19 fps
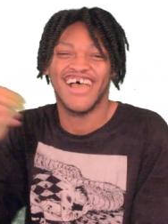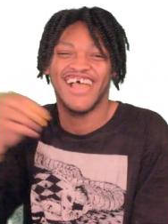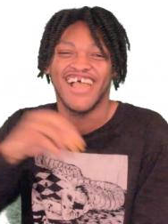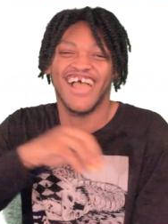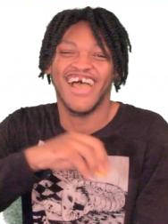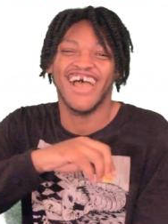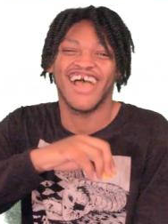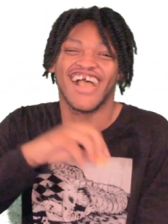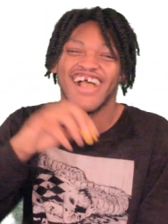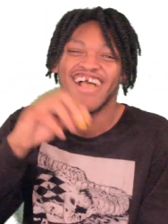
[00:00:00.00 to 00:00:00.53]

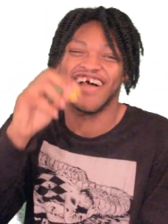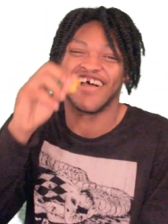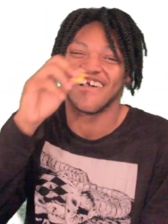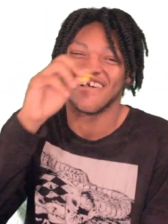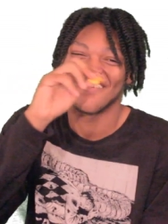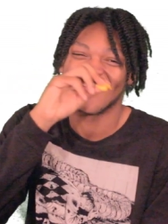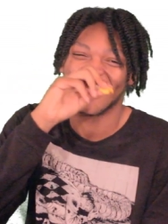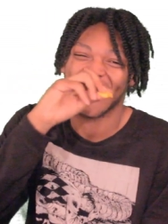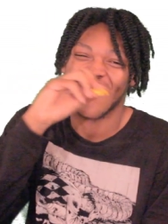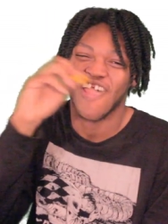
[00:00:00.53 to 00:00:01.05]

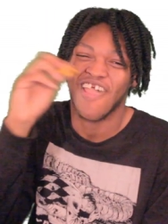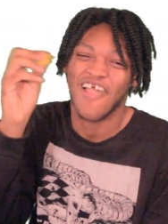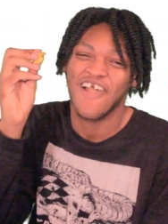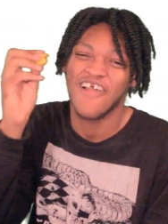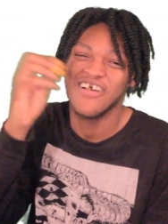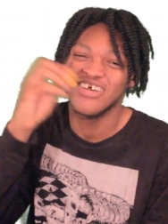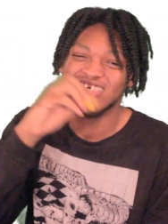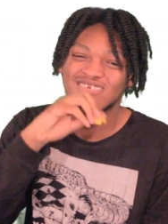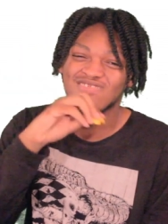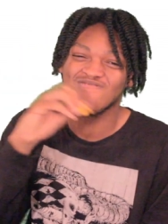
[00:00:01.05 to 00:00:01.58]

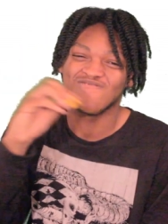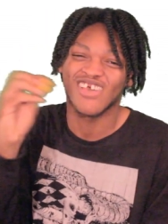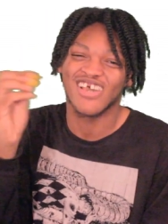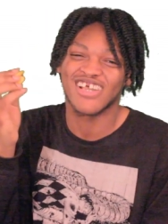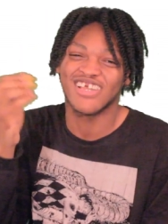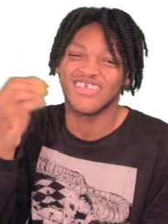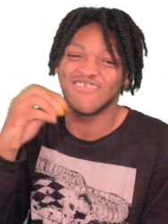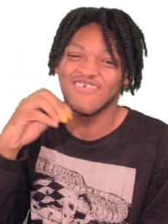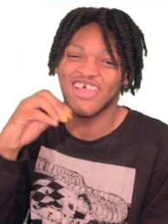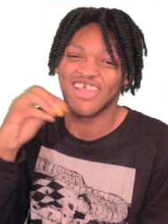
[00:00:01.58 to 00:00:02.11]
I
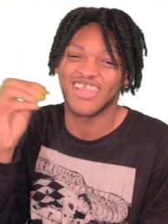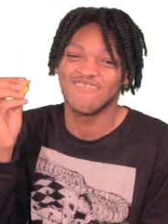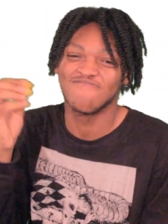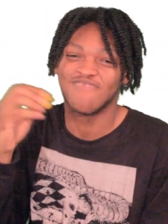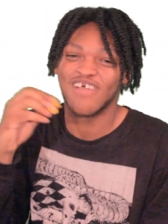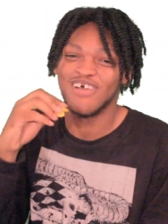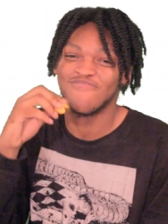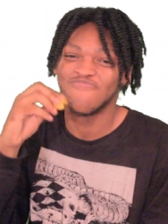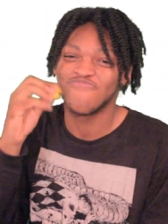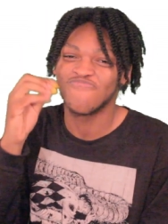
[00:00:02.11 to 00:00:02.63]
can't do that. Never
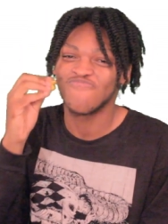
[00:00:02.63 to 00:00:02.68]
mind.